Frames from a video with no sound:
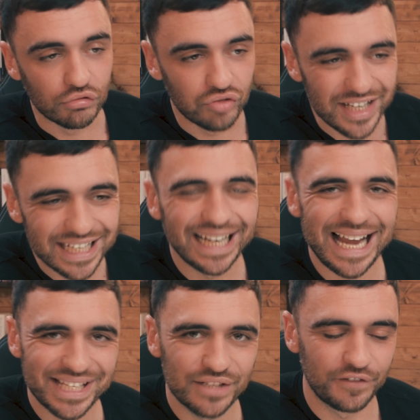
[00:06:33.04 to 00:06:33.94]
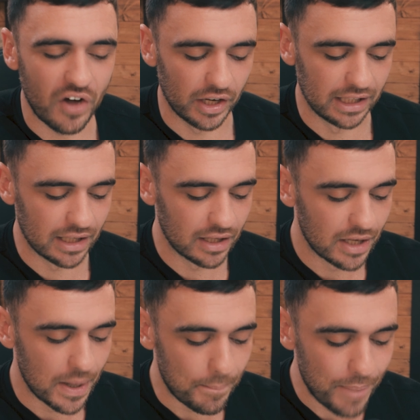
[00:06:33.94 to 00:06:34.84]
reclassifying
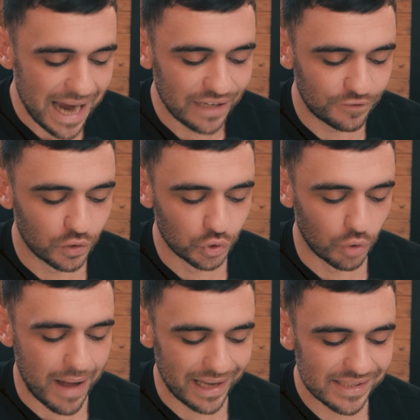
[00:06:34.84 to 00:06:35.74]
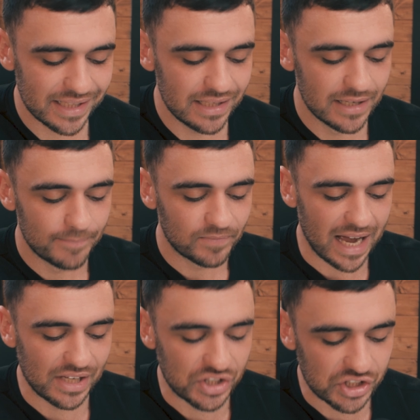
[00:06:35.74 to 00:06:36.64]
painful normality
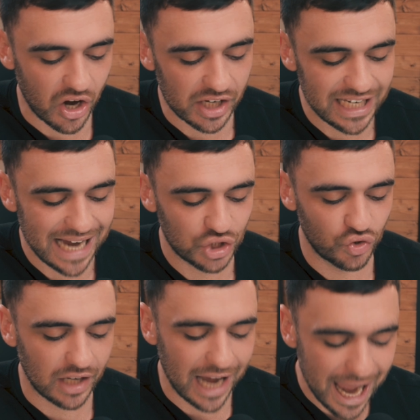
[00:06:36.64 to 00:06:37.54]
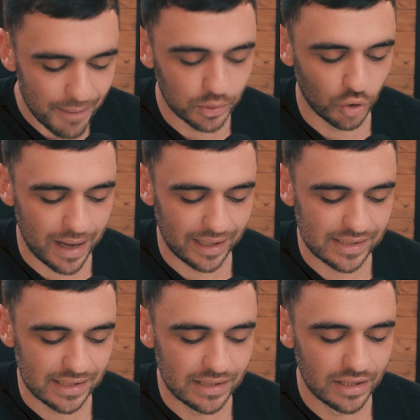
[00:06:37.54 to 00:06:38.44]
as psychiatric
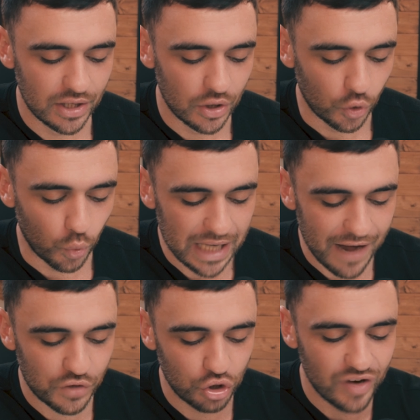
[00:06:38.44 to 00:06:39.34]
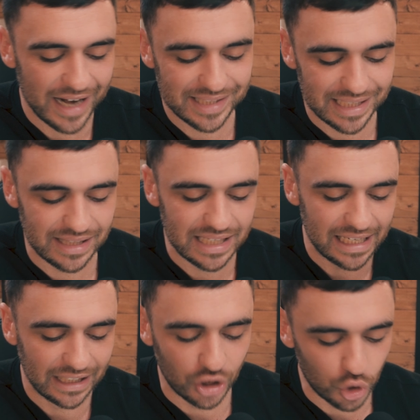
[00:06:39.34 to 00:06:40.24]
abnormality, we have created
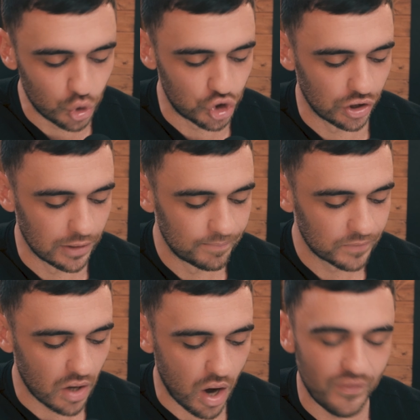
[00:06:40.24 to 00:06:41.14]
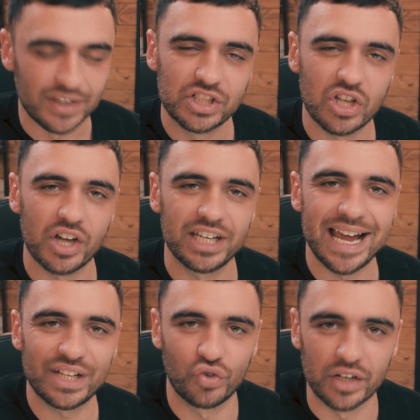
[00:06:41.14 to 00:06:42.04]
the illusion of a
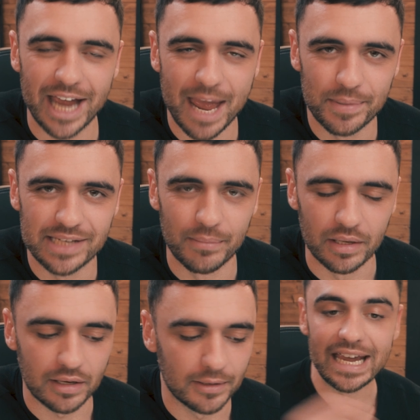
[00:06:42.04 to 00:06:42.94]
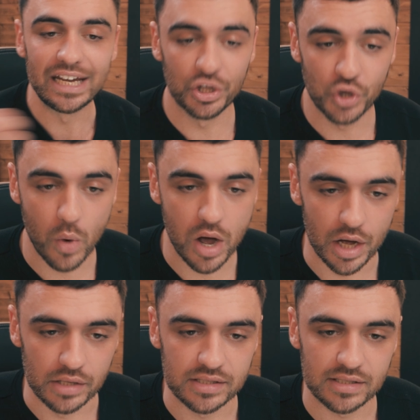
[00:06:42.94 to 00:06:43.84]
psychiatric epidemic. In other
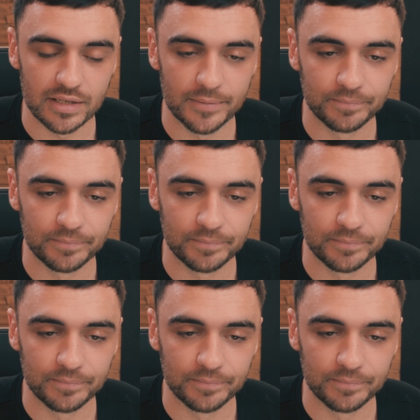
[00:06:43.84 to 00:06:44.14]
words,